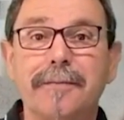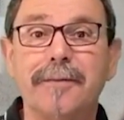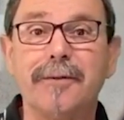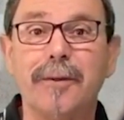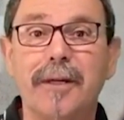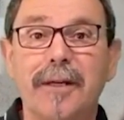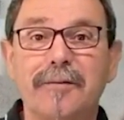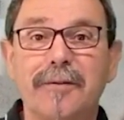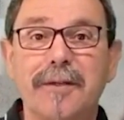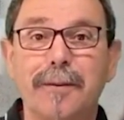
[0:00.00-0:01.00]
you will have
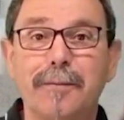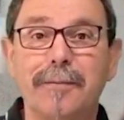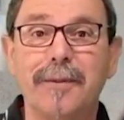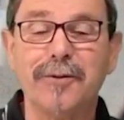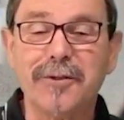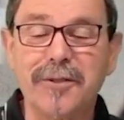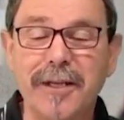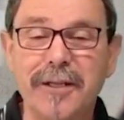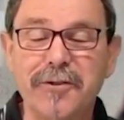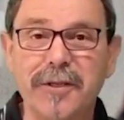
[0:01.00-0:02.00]
some interesting
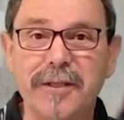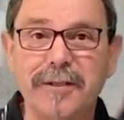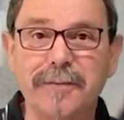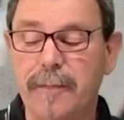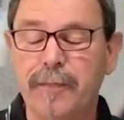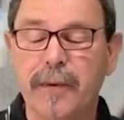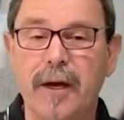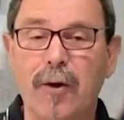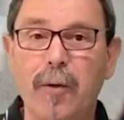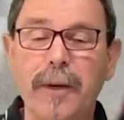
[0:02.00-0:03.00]
insights.
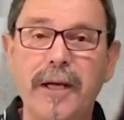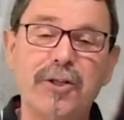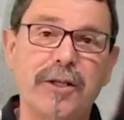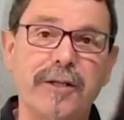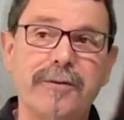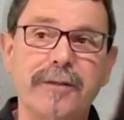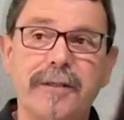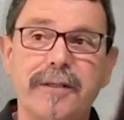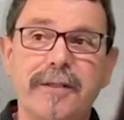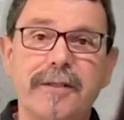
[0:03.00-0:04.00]
Our main share
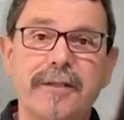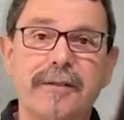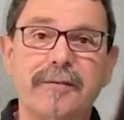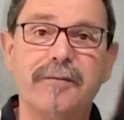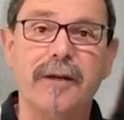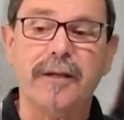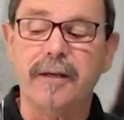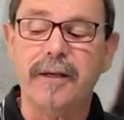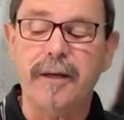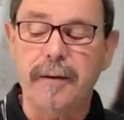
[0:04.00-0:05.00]
is
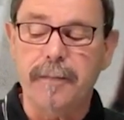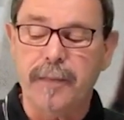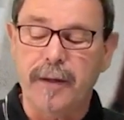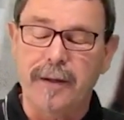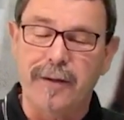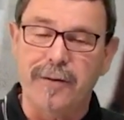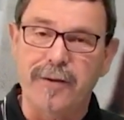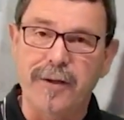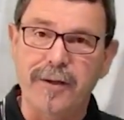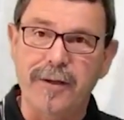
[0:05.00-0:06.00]
finally
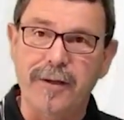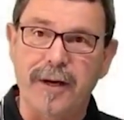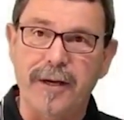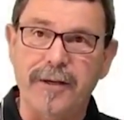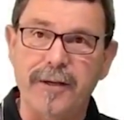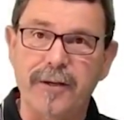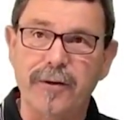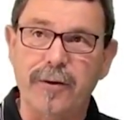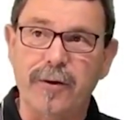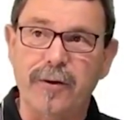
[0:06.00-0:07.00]
the idea
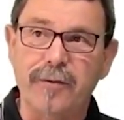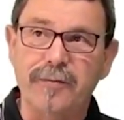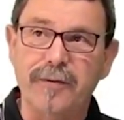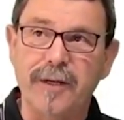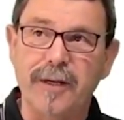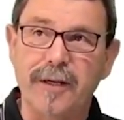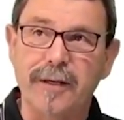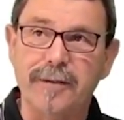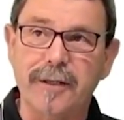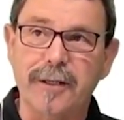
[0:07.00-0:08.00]
of
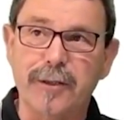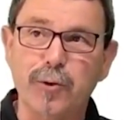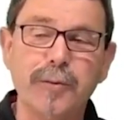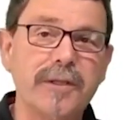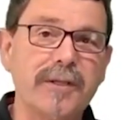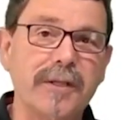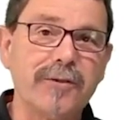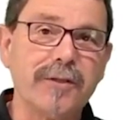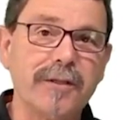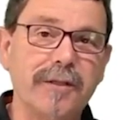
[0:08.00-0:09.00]

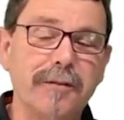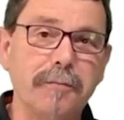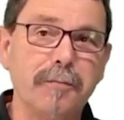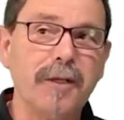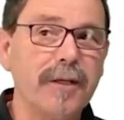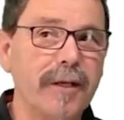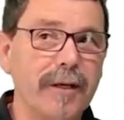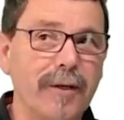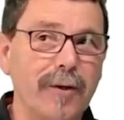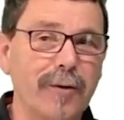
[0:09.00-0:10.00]
human-centered building
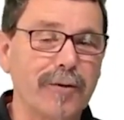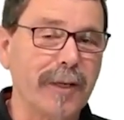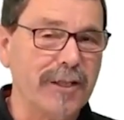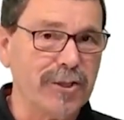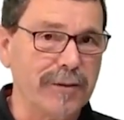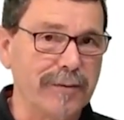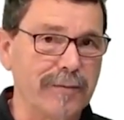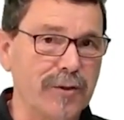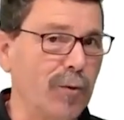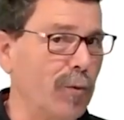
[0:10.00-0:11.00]
automation.
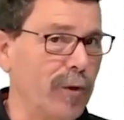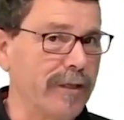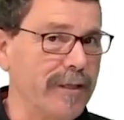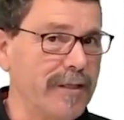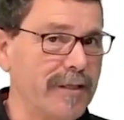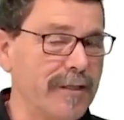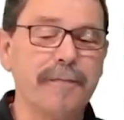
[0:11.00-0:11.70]
So what it is,